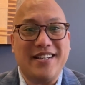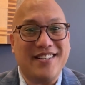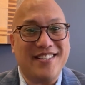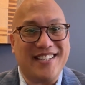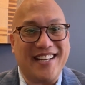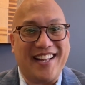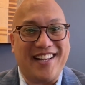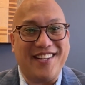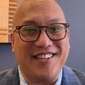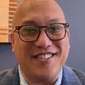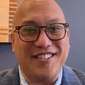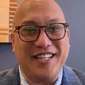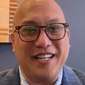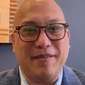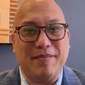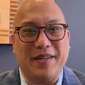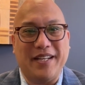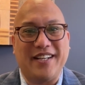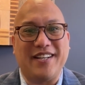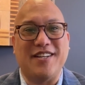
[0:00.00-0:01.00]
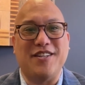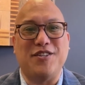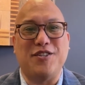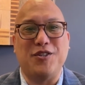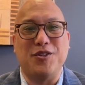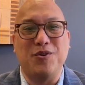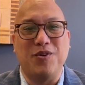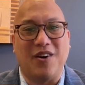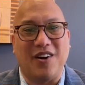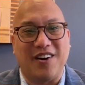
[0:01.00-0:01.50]
challenging because
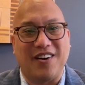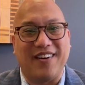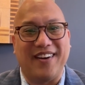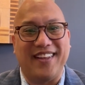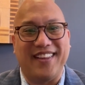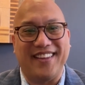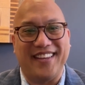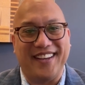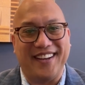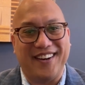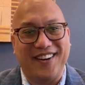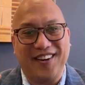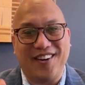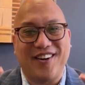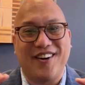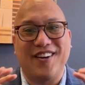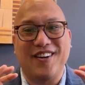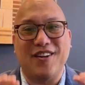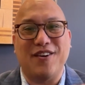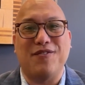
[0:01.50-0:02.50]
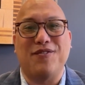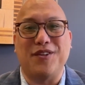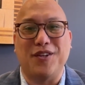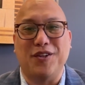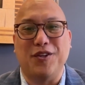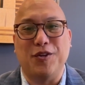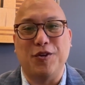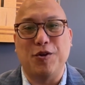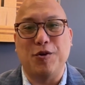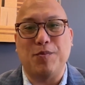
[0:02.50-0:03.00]
you are in the heart of the
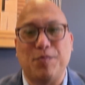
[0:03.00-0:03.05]
loop,